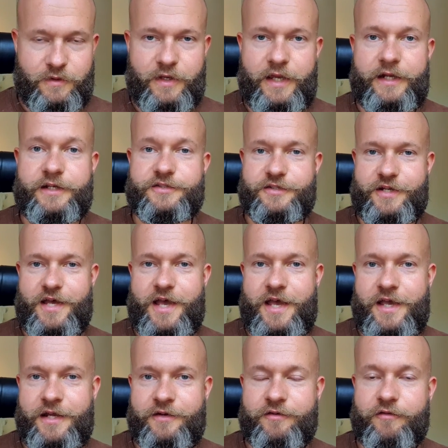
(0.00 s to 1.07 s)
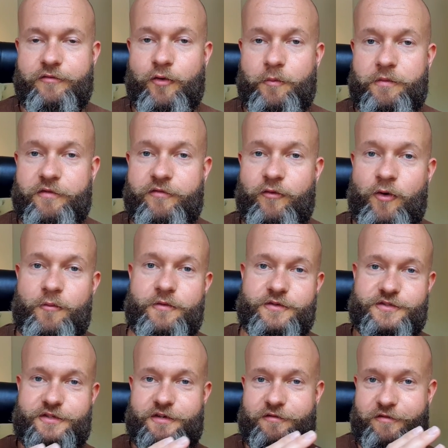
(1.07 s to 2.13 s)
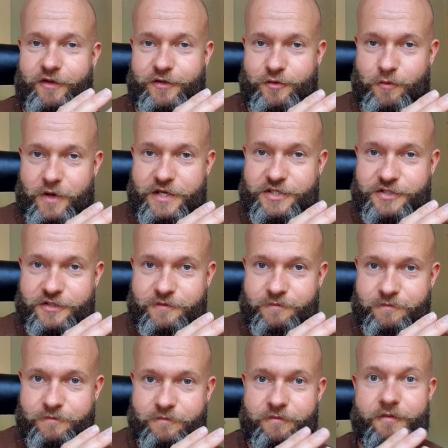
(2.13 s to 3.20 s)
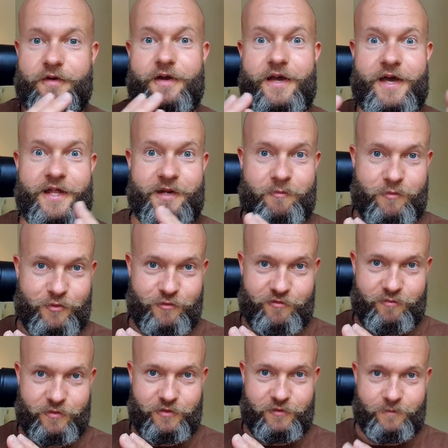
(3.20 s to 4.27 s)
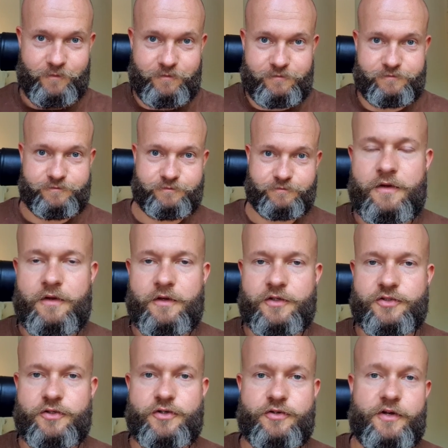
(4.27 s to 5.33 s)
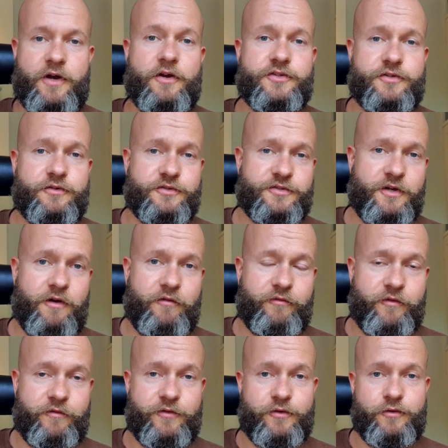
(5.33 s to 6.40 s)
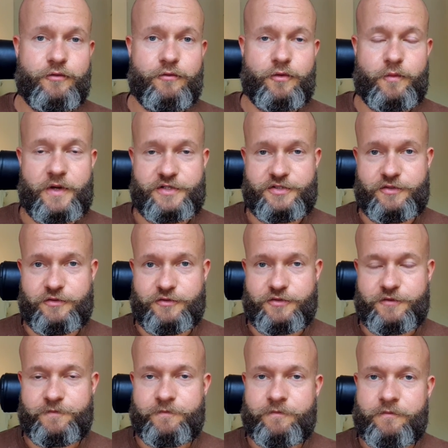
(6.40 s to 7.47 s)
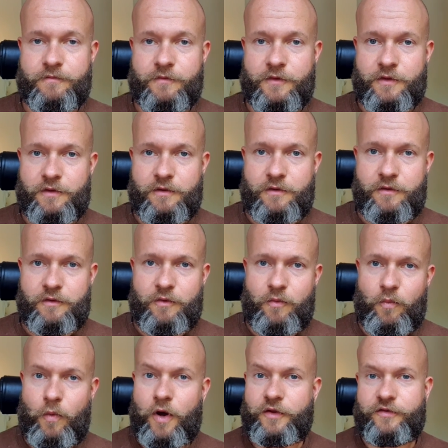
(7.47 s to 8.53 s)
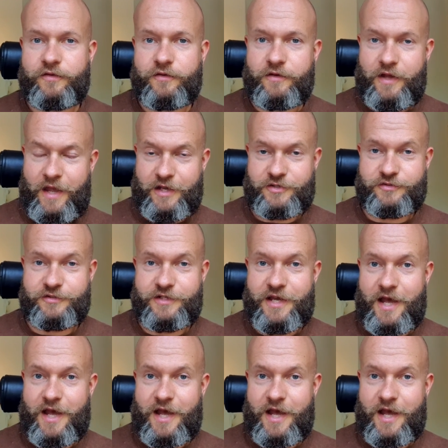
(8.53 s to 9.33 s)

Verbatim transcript: It is an aid for performance evaluation and improvement. So you should ask yourself a few questions. What actually